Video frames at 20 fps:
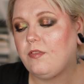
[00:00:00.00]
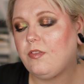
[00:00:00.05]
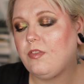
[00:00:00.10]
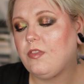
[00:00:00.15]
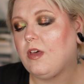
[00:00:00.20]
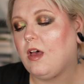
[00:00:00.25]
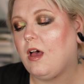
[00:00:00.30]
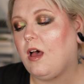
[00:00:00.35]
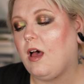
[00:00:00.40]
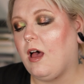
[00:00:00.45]

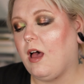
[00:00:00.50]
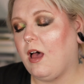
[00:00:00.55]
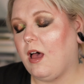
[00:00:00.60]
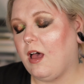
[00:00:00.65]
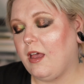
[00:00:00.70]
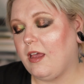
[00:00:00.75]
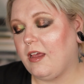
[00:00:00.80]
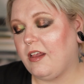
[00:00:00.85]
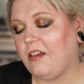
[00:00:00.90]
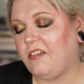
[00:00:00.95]
the
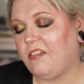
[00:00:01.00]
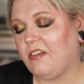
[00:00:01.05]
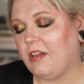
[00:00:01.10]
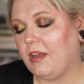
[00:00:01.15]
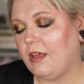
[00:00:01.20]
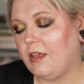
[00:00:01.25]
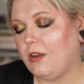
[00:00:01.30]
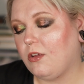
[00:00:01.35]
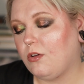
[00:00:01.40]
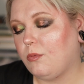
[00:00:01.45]

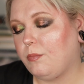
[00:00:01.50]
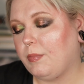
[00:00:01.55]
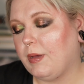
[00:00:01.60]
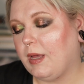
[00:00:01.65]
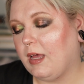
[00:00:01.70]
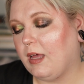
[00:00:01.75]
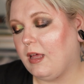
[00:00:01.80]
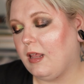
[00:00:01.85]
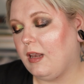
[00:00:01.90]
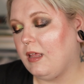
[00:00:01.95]
eyeshadow
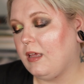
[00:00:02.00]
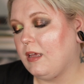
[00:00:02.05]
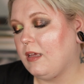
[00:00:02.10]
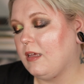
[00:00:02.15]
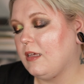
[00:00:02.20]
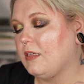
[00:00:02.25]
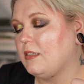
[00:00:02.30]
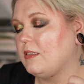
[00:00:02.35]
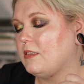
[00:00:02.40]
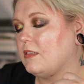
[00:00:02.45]

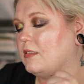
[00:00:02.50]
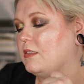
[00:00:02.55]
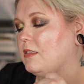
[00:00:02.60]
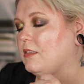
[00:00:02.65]
palette.